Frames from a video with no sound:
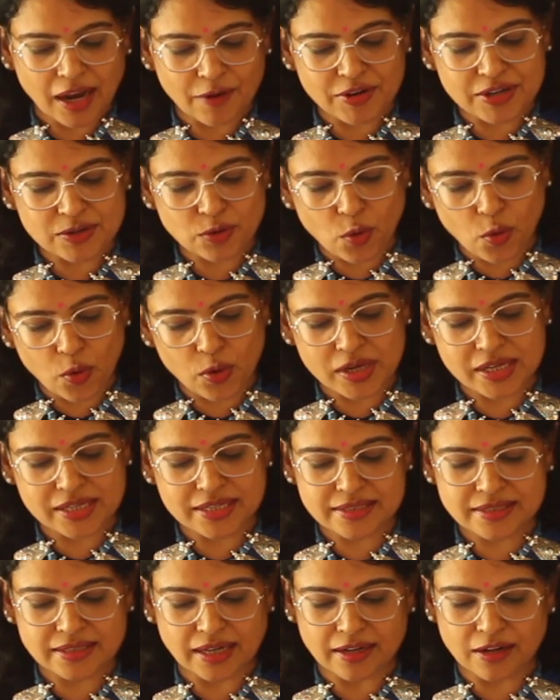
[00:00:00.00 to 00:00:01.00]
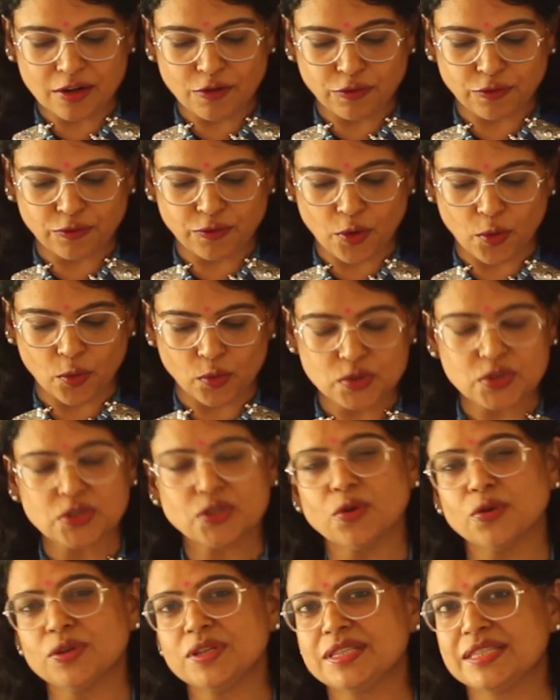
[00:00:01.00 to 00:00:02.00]
our old subtle foe
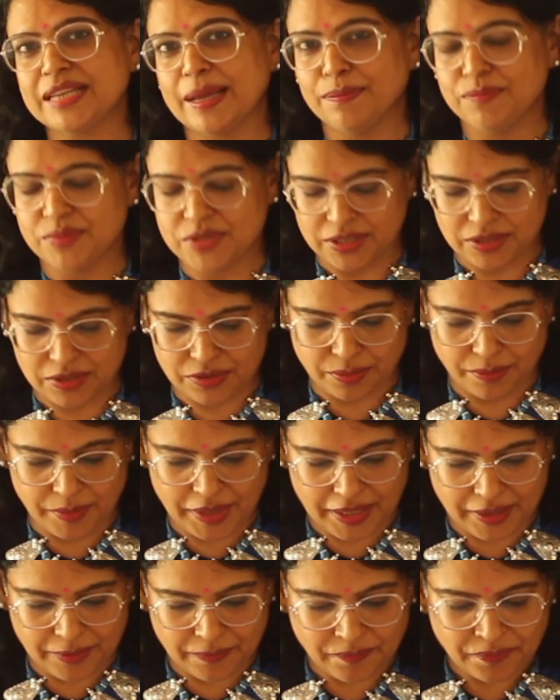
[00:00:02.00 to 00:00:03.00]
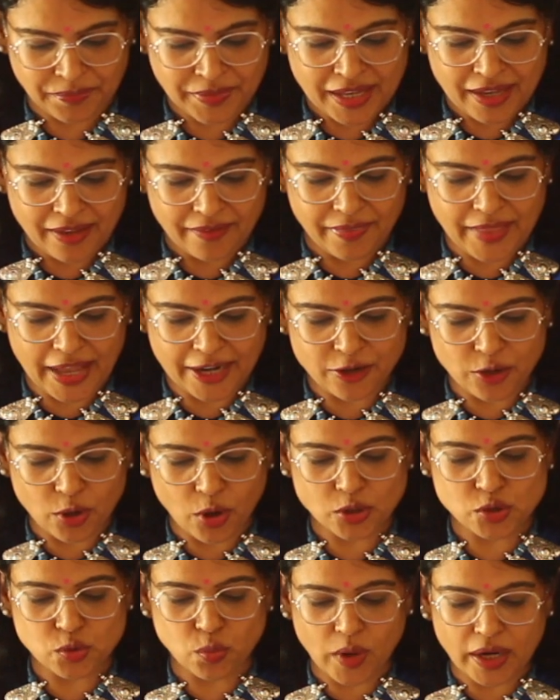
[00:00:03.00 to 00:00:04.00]
so tempteth me, that
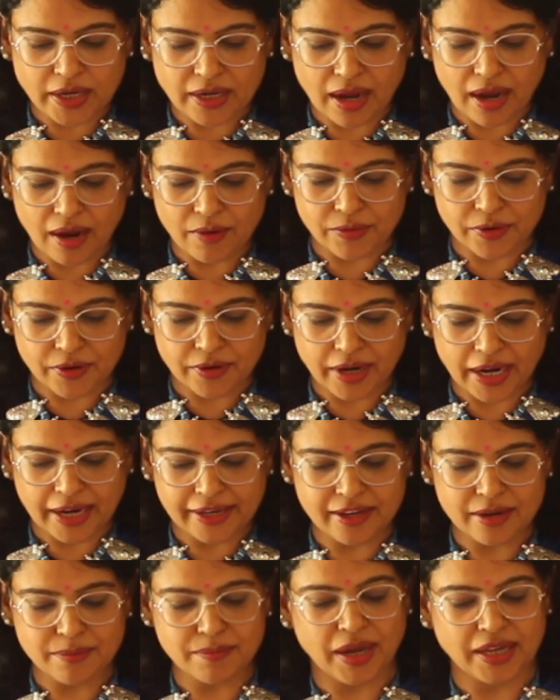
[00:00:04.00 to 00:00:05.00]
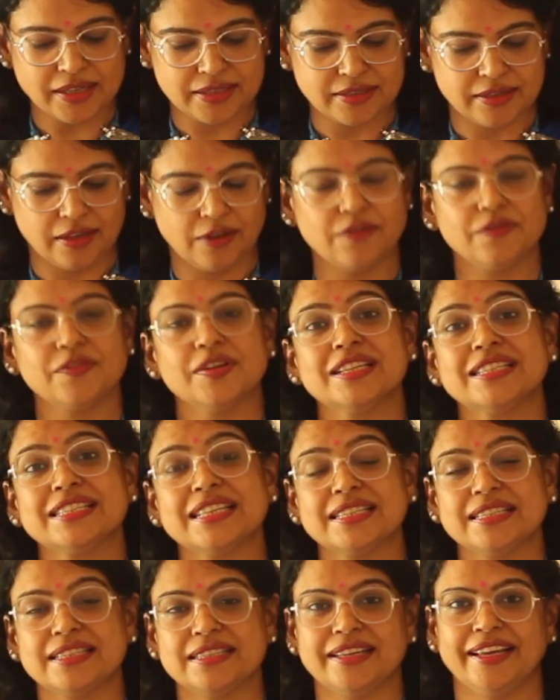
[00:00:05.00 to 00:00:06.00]
not 1 hour I can myself
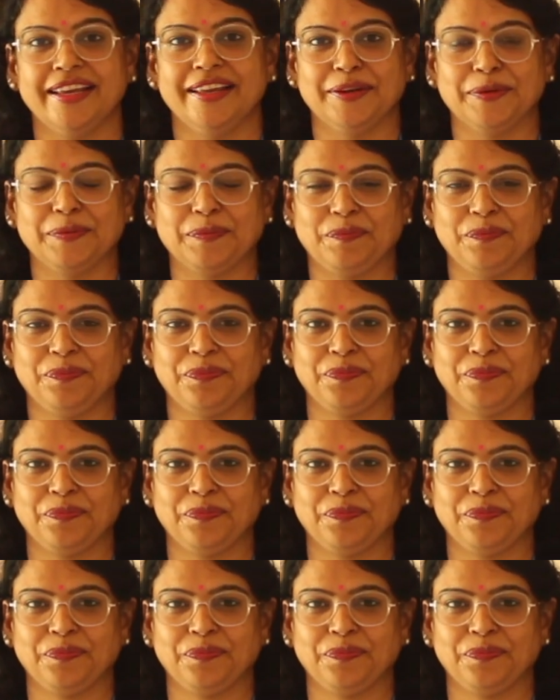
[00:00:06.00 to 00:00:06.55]
sustain.